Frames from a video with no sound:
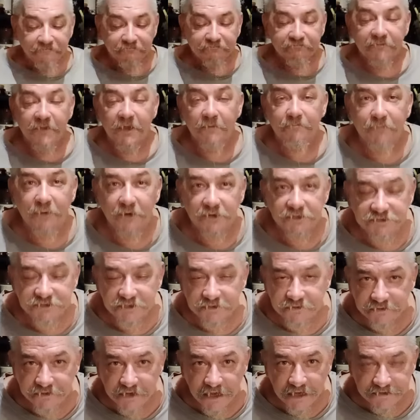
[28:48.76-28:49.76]
The
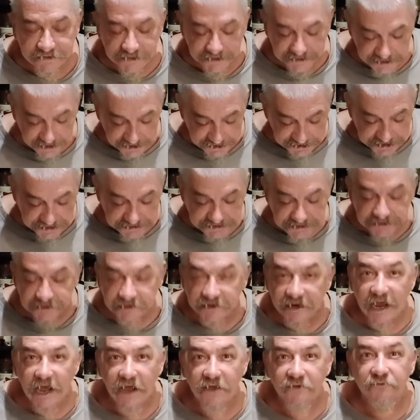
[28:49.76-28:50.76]
person who does the dishes in your
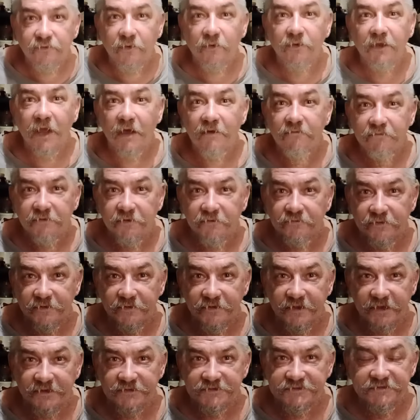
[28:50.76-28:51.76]
house will love you for
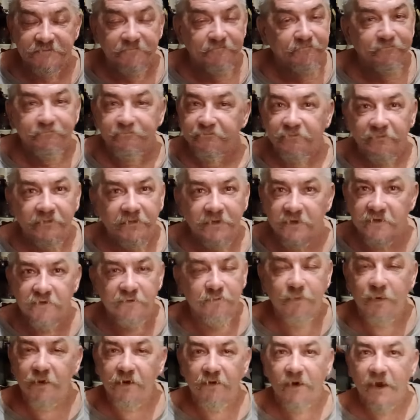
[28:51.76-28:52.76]
this. You
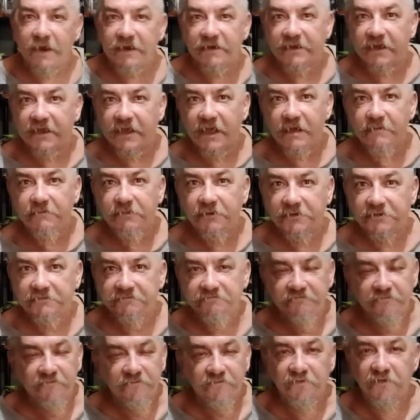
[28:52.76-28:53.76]
just put it right in the cupboard,
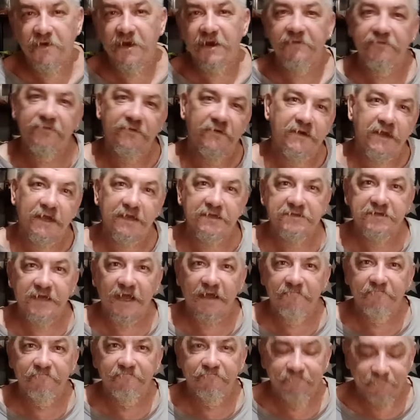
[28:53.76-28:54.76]
ready for next
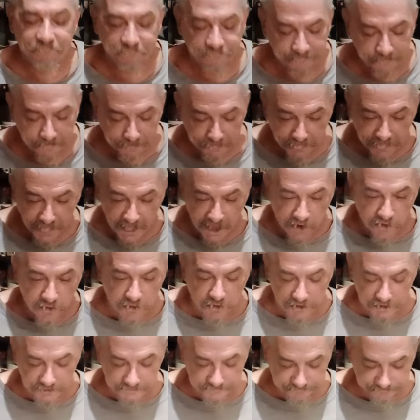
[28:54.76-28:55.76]
time.
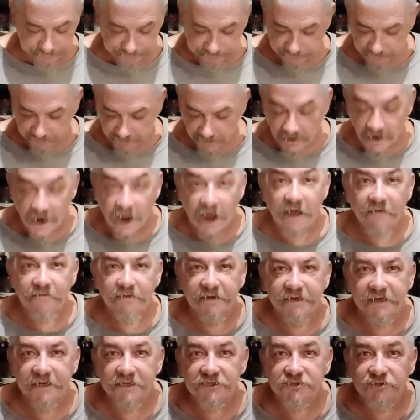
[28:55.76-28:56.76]
Or, I have
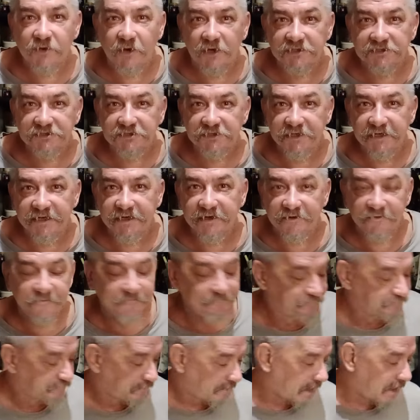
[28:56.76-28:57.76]
a dishwasher here,
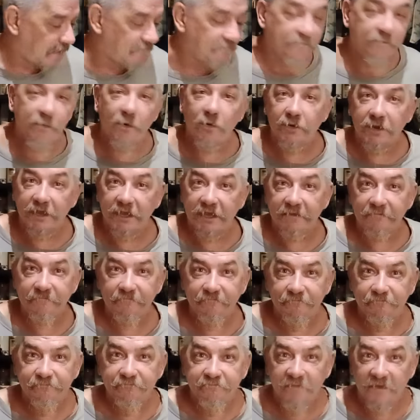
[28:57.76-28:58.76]
I have Bogey,
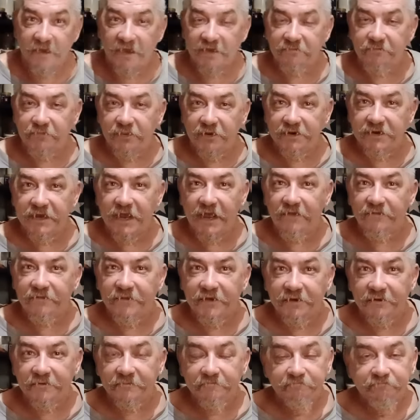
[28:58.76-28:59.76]
and put it down
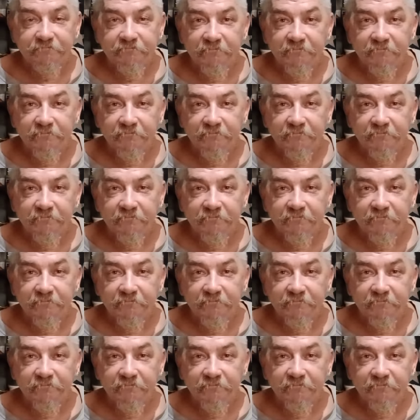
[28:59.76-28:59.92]
there.